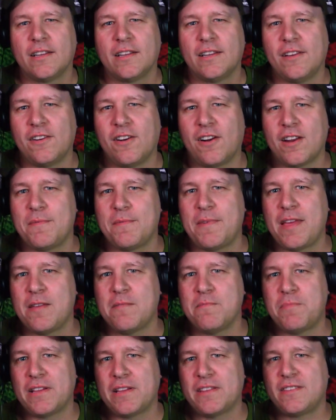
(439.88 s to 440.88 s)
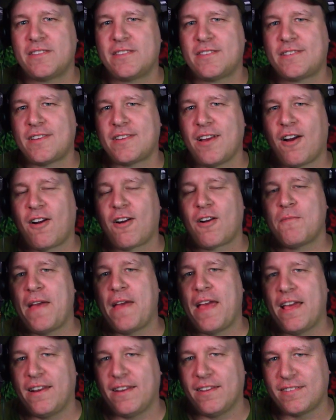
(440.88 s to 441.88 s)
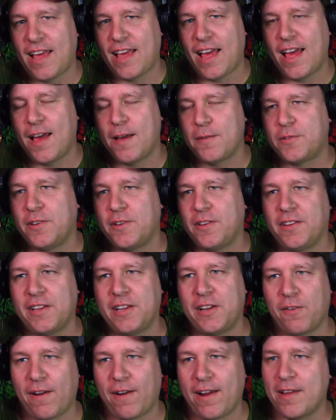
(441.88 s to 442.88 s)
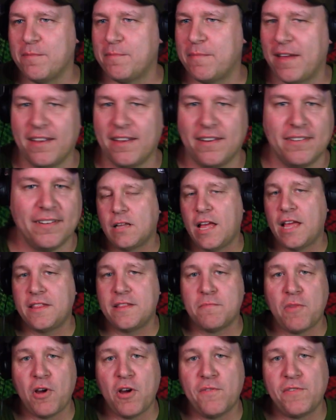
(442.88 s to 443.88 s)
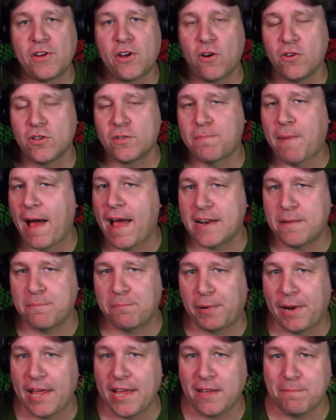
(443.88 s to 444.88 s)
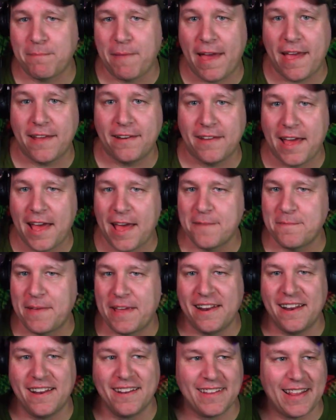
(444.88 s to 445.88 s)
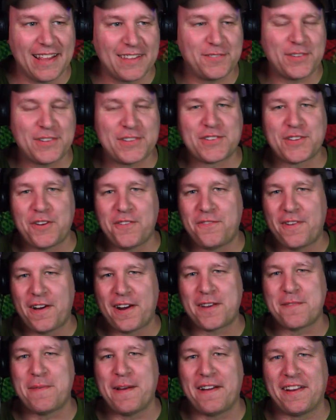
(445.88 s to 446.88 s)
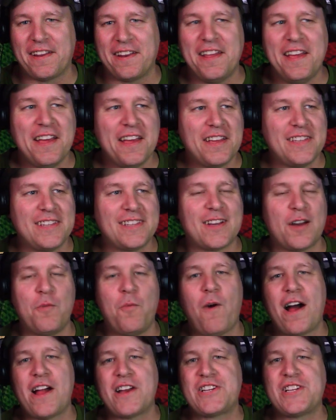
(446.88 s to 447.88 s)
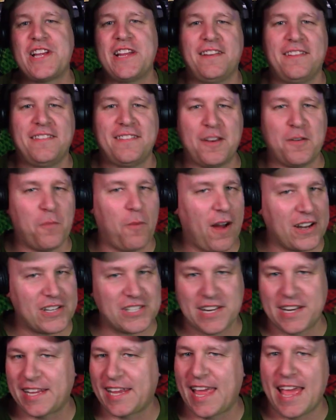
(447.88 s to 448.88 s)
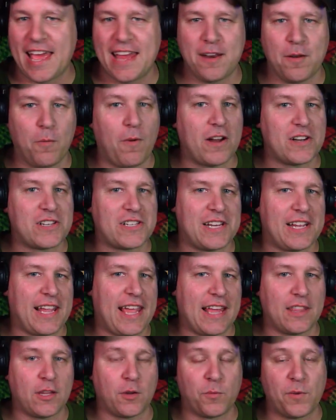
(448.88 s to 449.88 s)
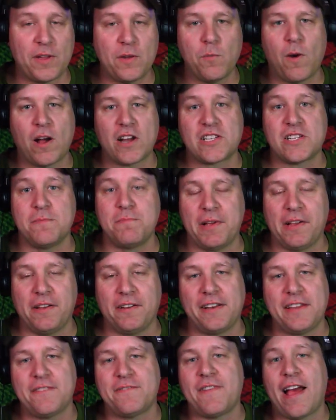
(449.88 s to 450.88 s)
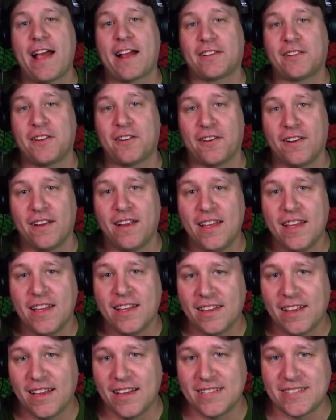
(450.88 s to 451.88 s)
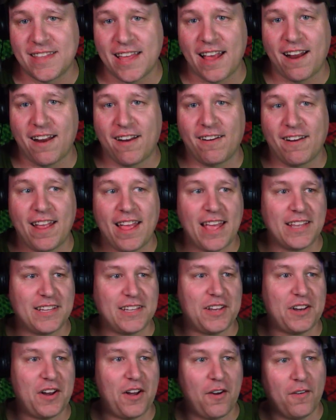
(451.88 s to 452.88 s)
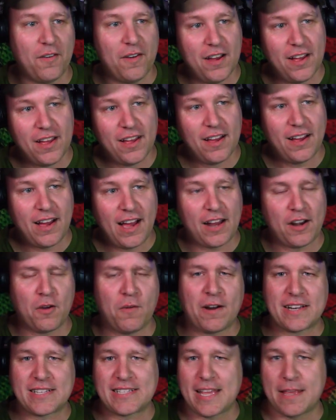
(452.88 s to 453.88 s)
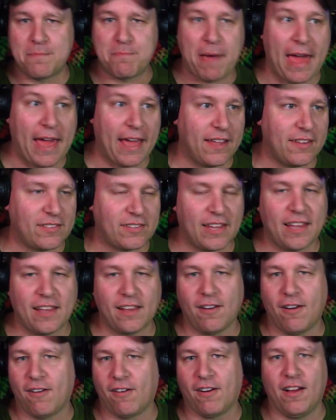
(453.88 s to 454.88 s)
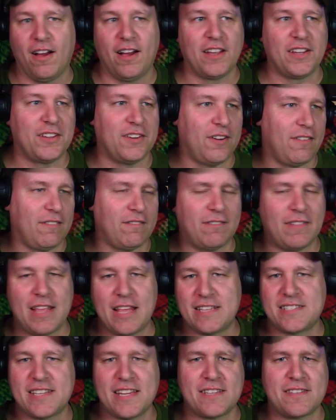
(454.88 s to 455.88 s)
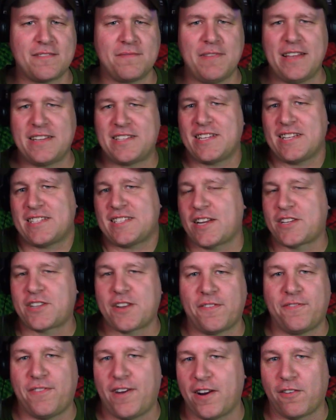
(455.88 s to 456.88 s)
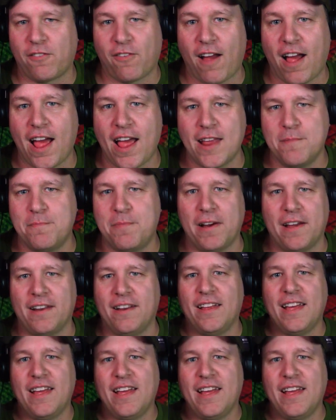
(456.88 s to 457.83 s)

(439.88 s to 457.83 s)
You know what I mean? But Tarman is absolutely great, man. And the movie goes by in a blink, man. I mean, that's what's so fun about it. You can watch it, then watch it again, and watch it again. The rewatchability factor is there. And, you know, I don't want to say pacing or uh, you know, it's just it's just such a fun ride. But